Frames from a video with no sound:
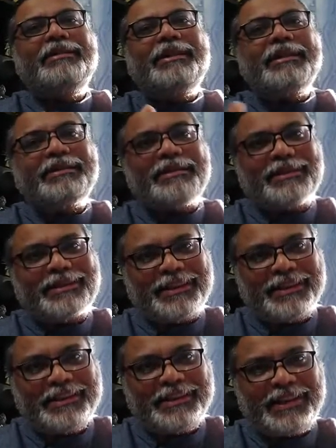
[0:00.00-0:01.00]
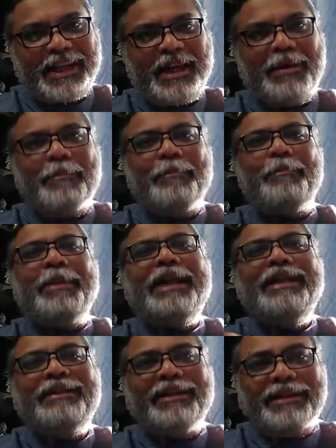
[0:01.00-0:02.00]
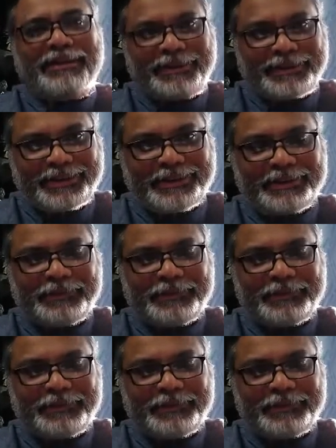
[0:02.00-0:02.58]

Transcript: test it, maintain it.